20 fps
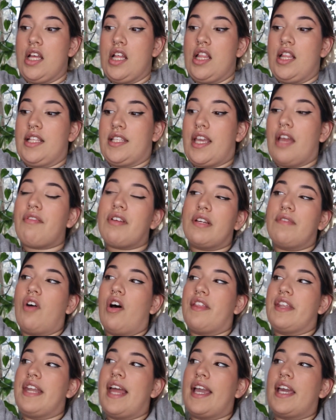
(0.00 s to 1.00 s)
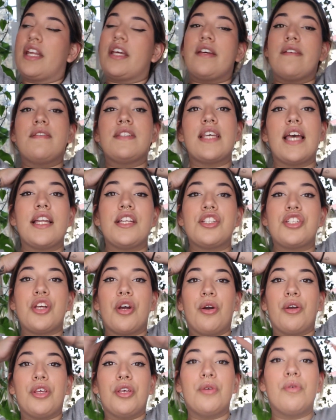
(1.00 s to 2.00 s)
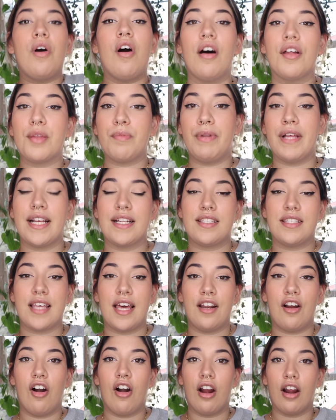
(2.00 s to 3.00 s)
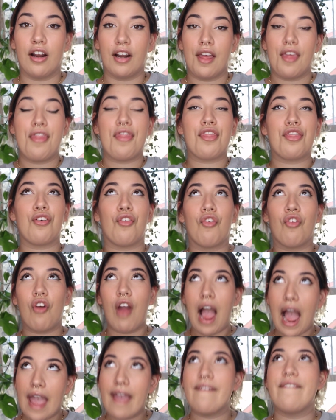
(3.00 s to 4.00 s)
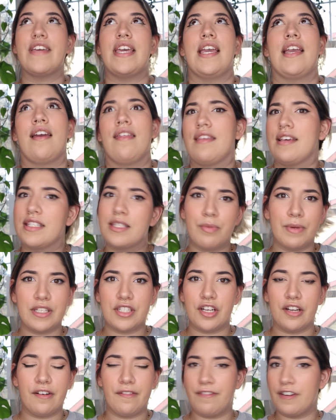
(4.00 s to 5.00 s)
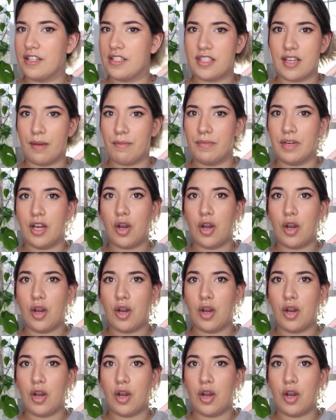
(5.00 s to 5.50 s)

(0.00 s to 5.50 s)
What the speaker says: let's get rid of all the negatives and show you all the plants that are thriving this winter for some